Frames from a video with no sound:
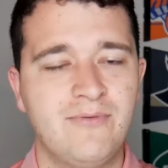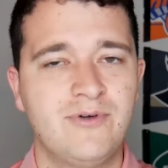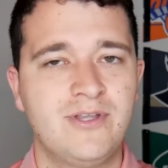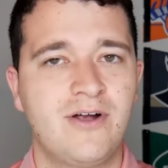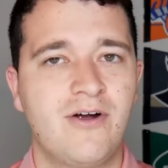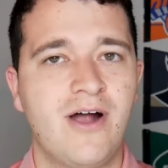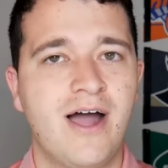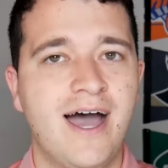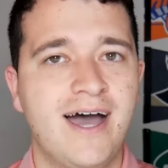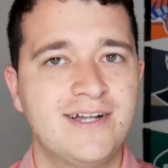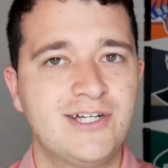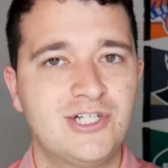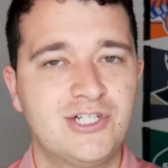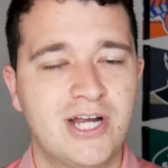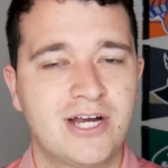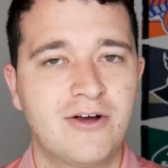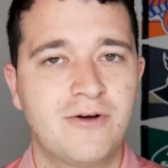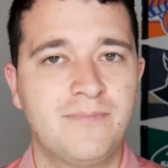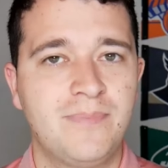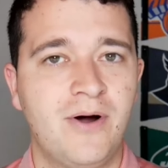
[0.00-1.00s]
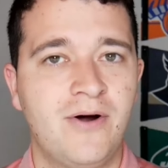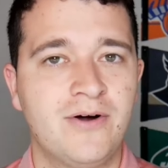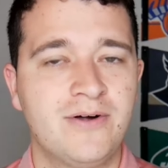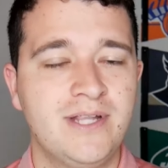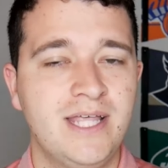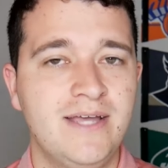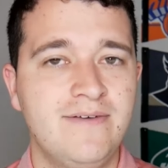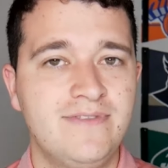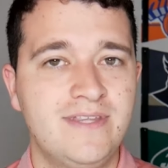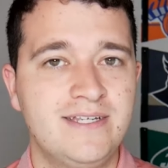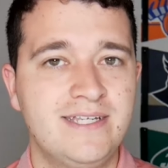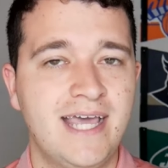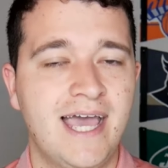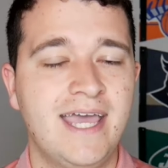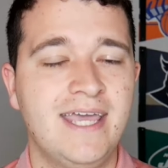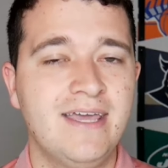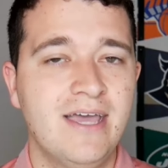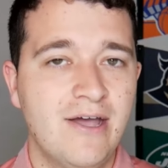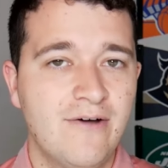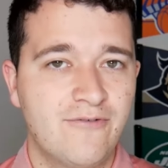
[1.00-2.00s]
And then when our odds checker parlay of the
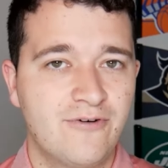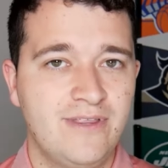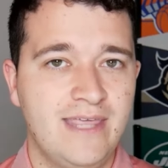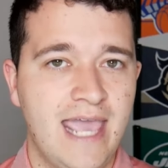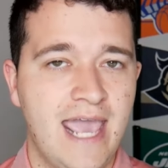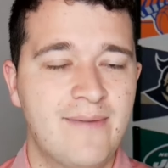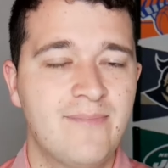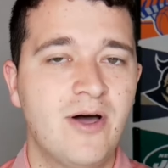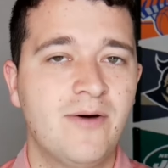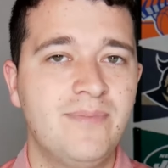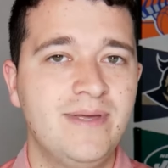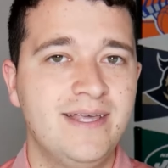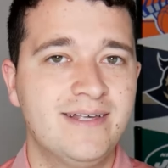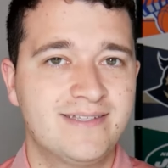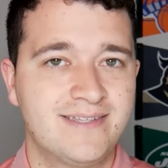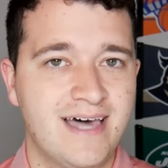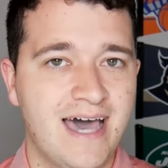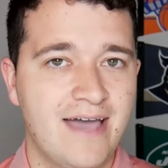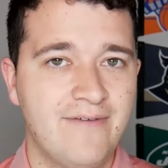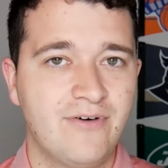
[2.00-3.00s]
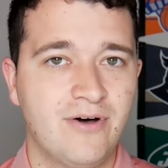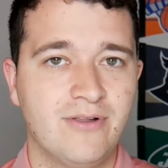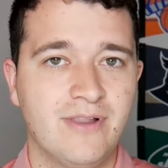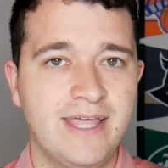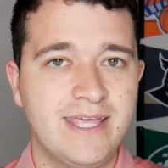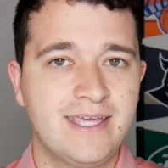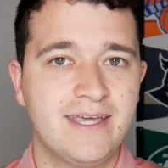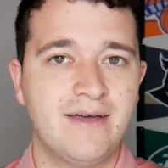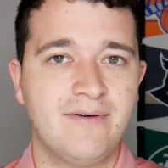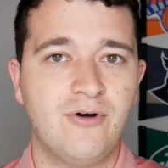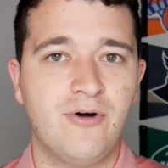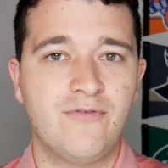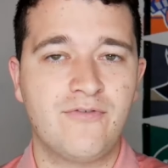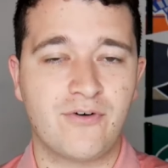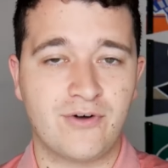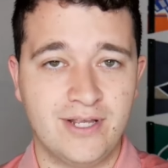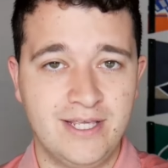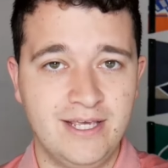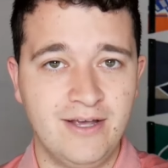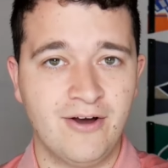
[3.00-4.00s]
day for the MLB is live, I'll link it
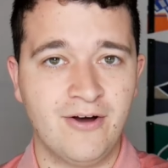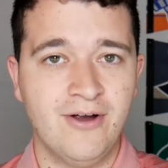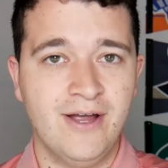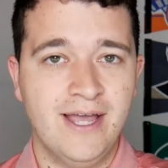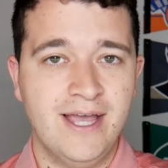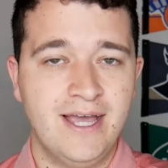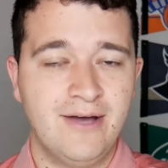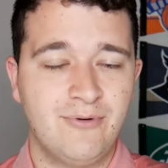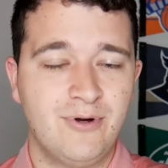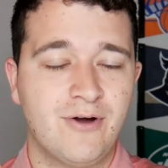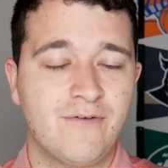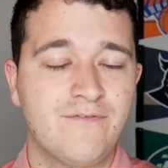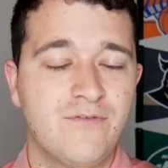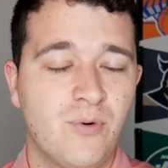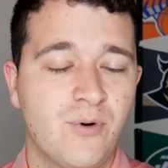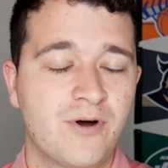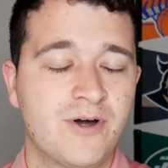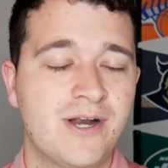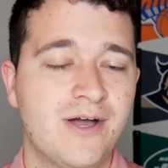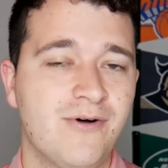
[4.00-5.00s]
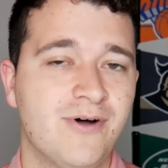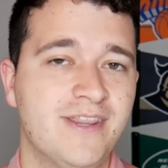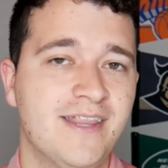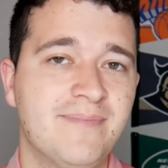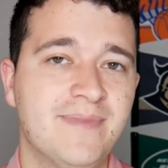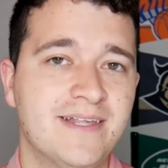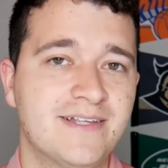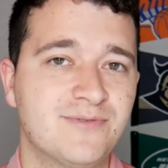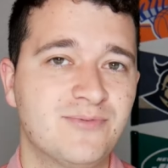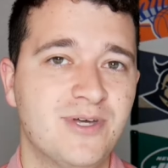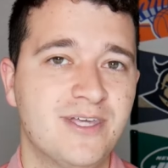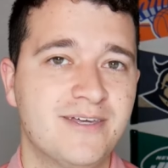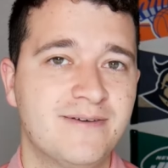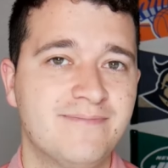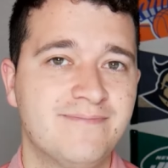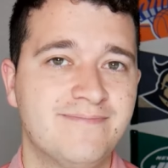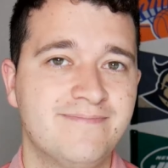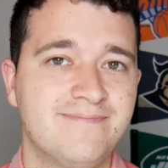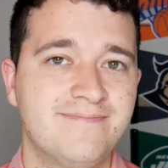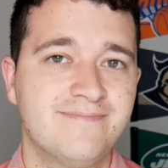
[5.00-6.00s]
over here. We are 4-0 on them this
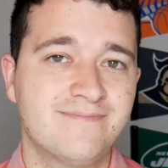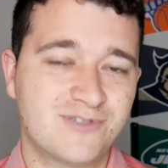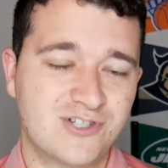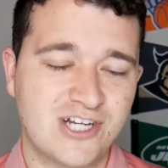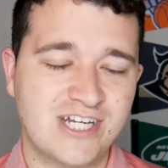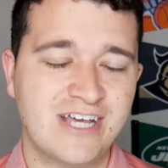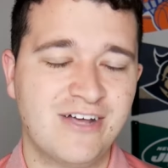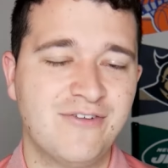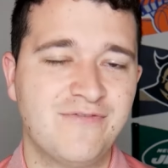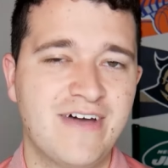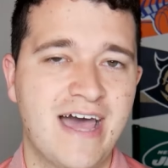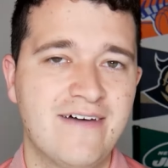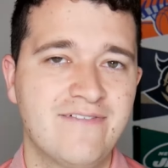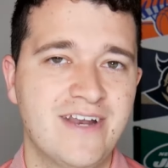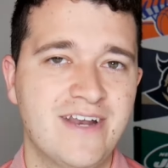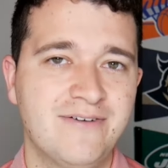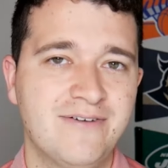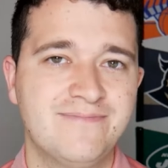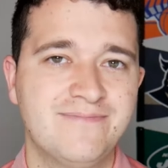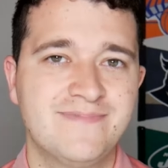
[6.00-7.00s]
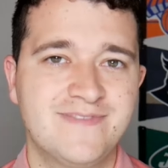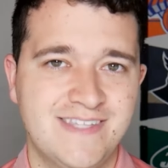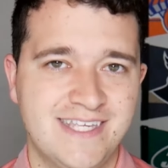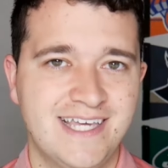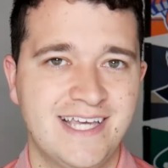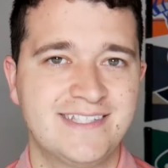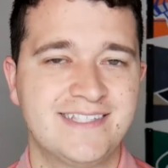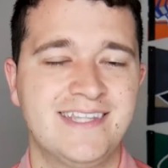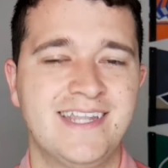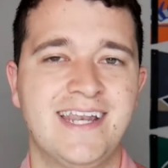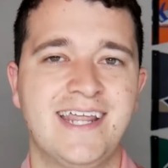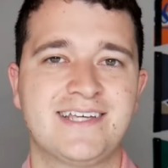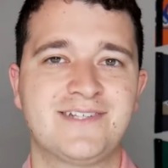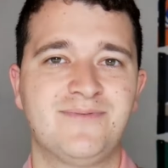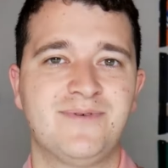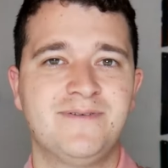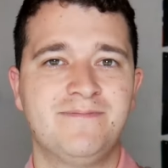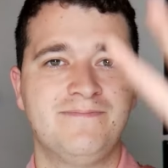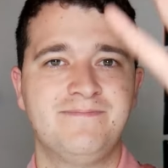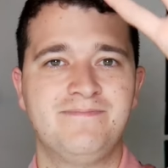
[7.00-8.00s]
week. Trying to go to 5-0. See you guys in the
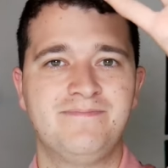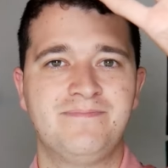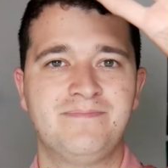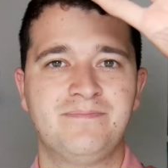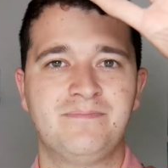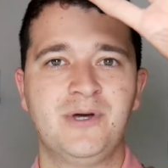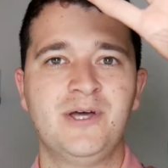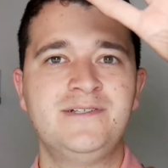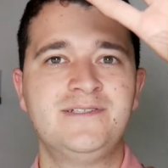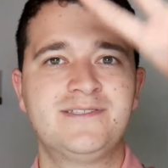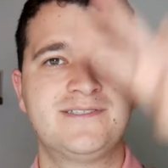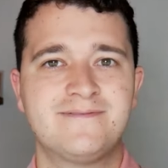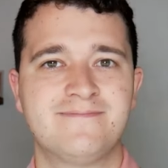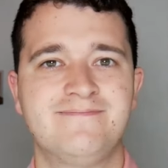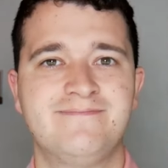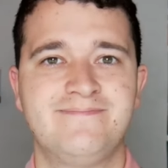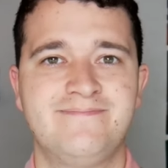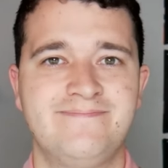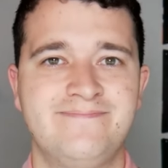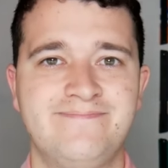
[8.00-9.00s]
next one. Peace.